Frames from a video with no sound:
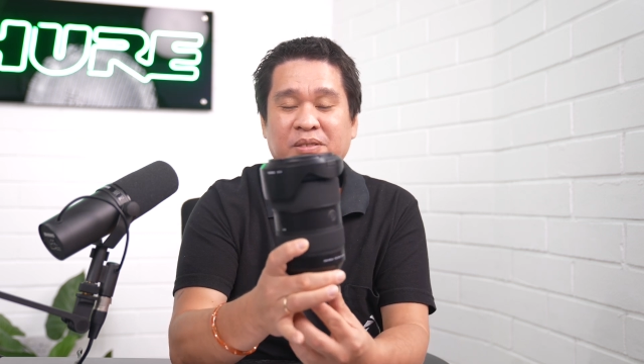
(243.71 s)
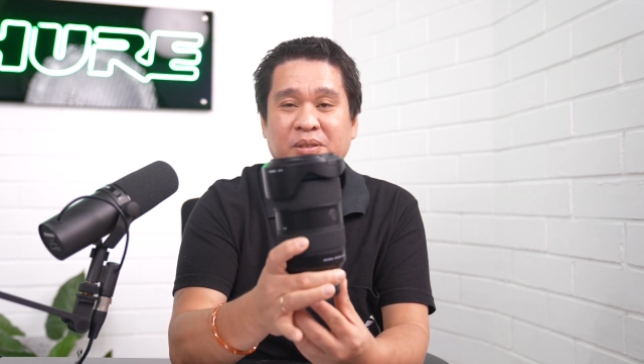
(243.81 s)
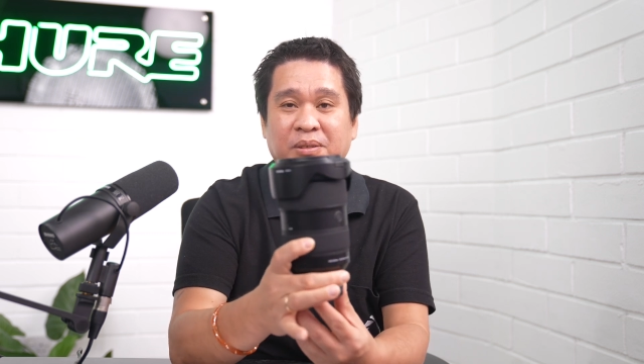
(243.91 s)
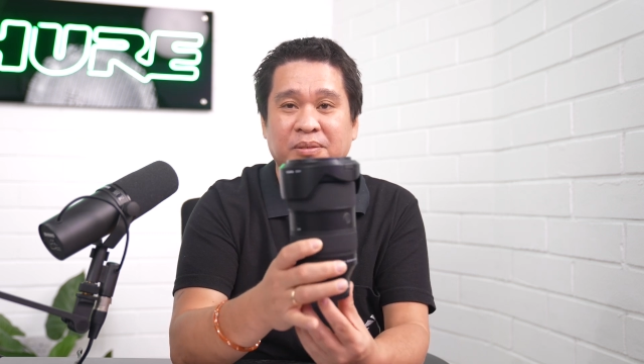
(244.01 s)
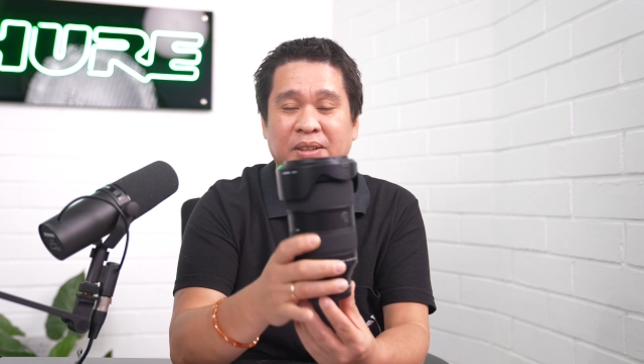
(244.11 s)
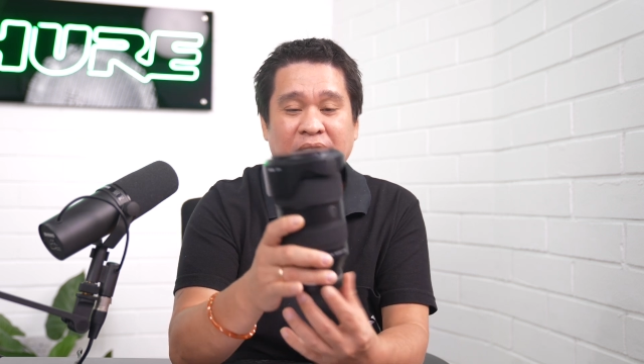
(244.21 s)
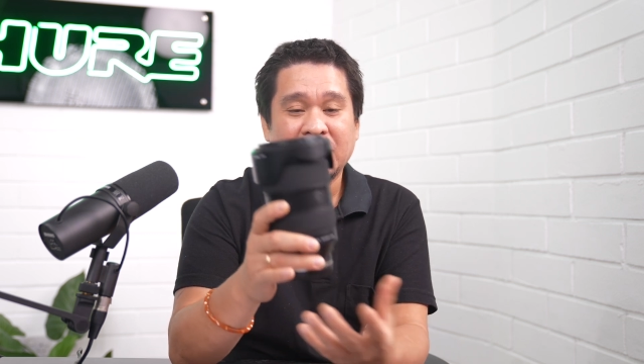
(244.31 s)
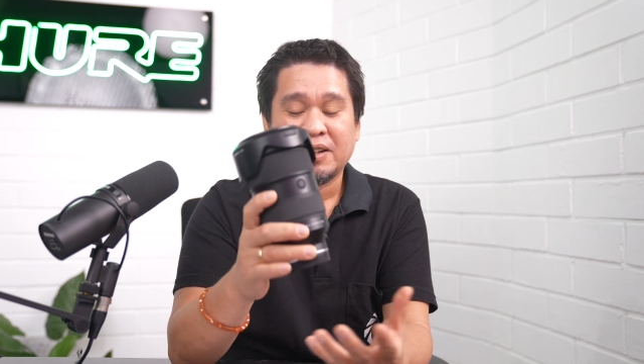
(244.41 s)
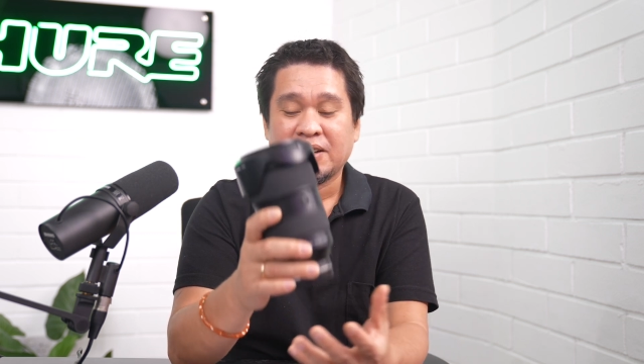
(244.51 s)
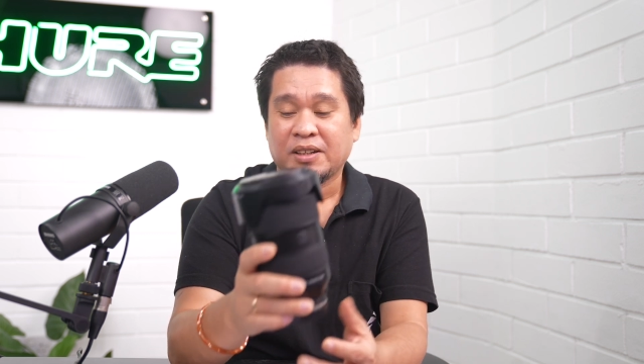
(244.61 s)
So
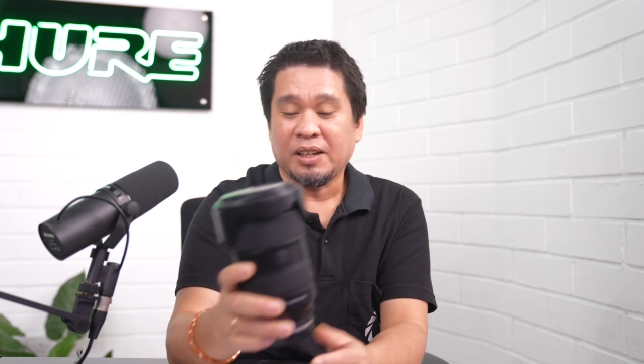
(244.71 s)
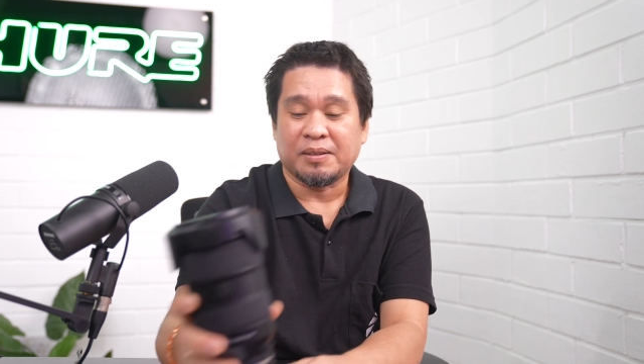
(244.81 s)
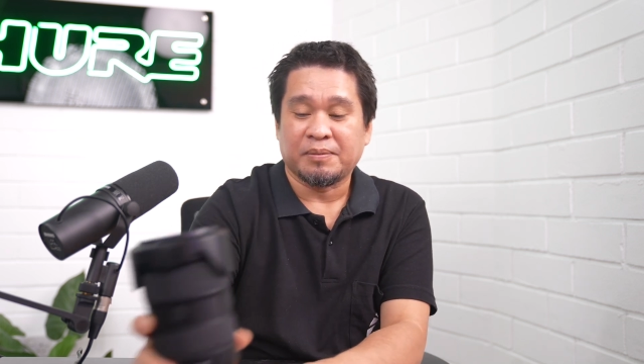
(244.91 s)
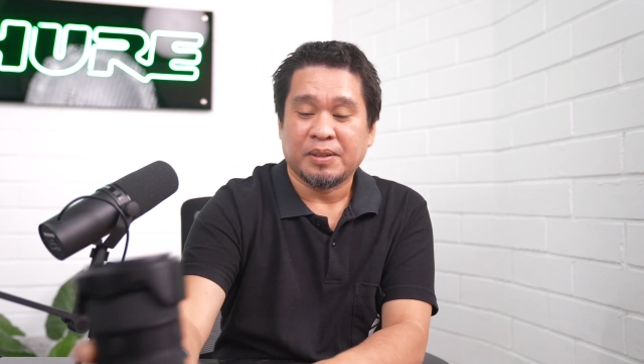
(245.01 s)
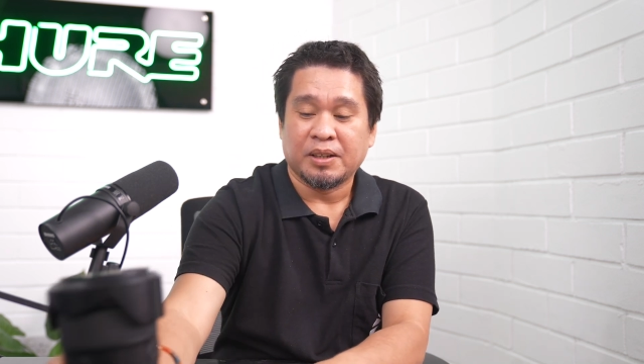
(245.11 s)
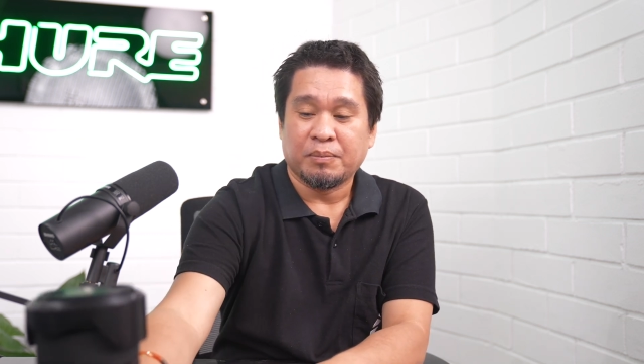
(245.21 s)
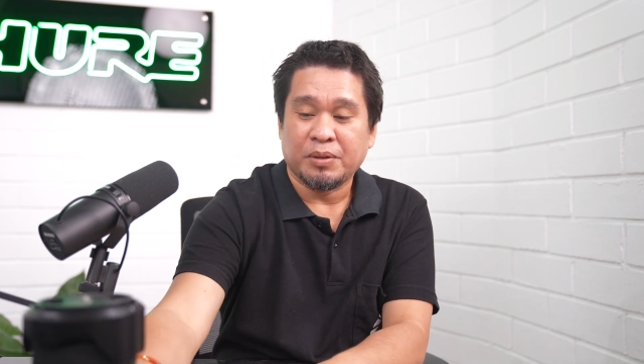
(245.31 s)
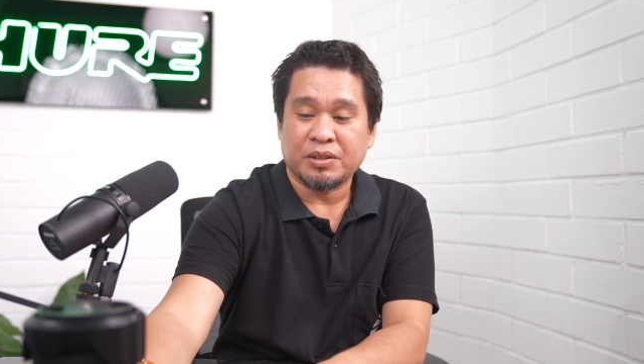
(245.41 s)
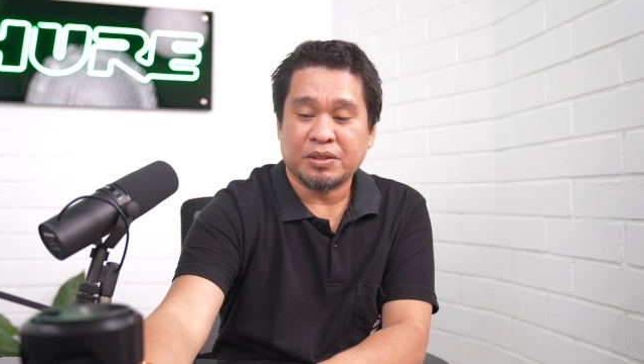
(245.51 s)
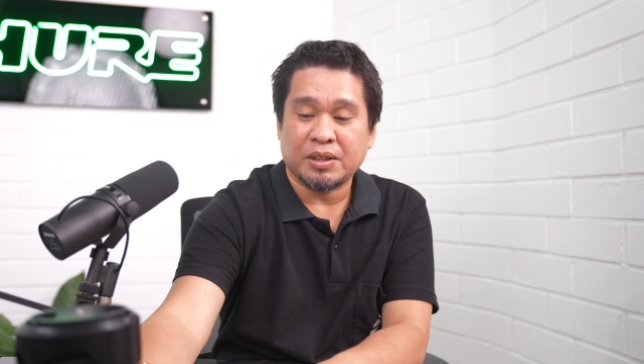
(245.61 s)
yeah,
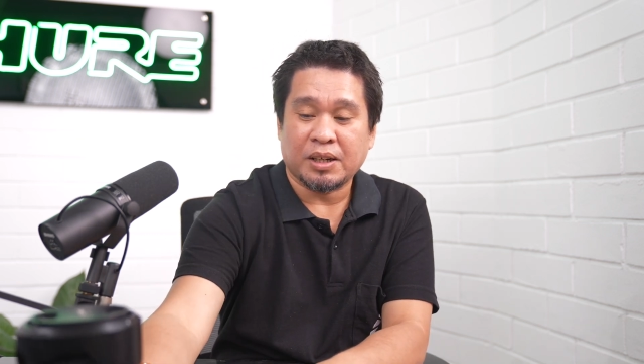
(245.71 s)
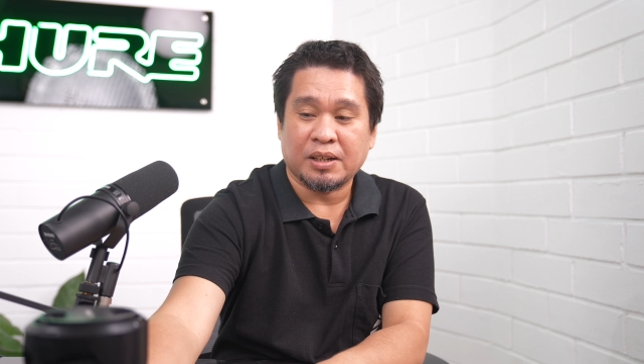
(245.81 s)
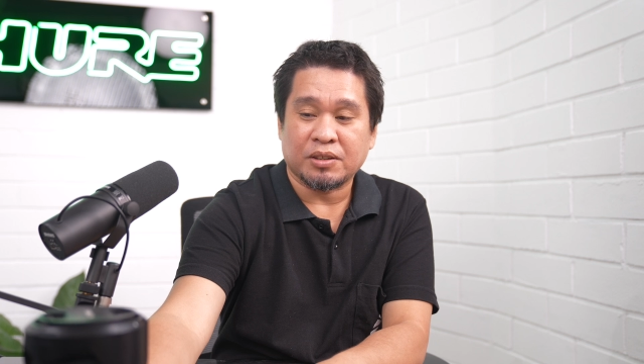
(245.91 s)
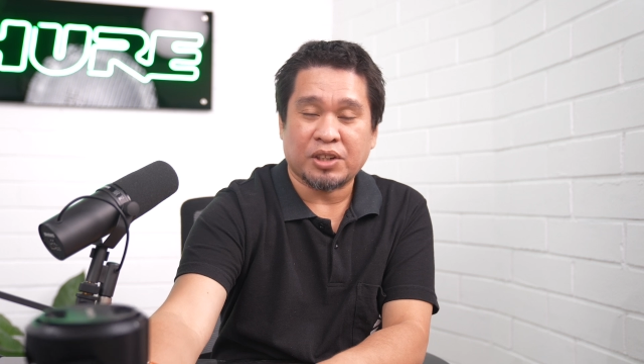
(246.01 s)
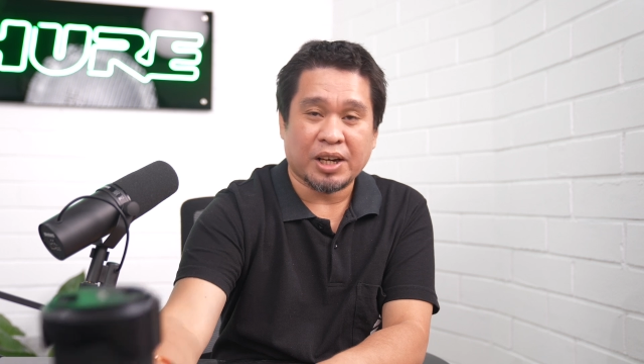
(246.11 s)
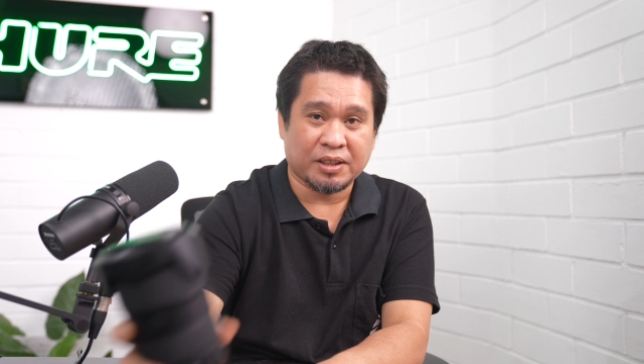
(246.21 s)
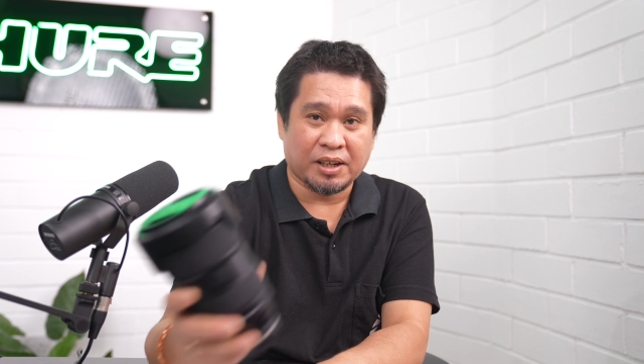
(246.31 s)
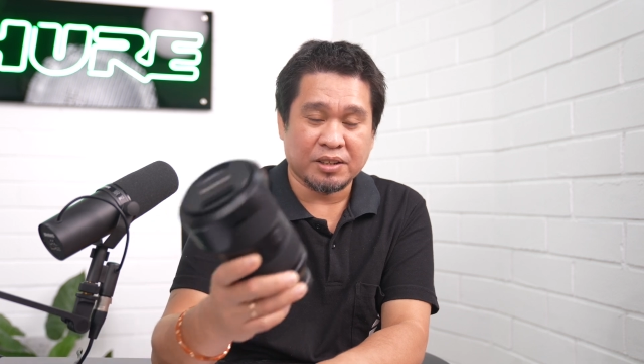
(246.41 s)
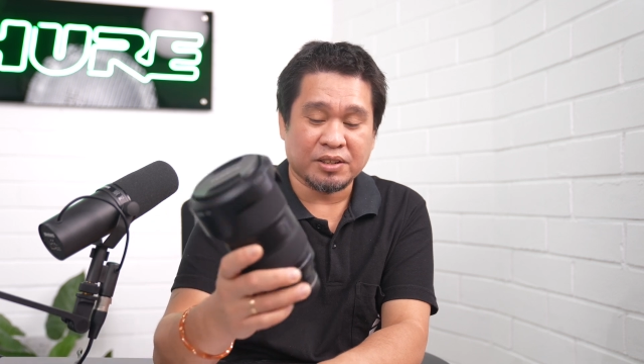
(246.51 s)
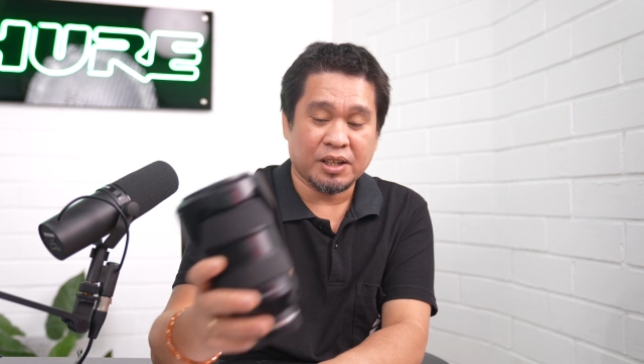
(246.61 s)
please check the
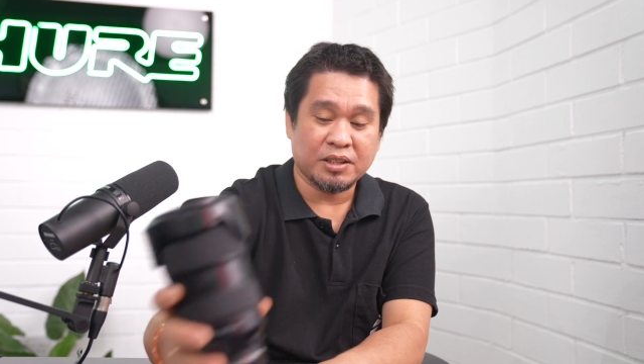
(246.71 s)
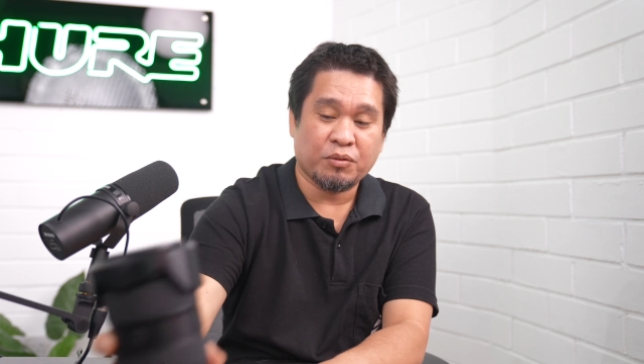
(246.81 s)
lens, guys.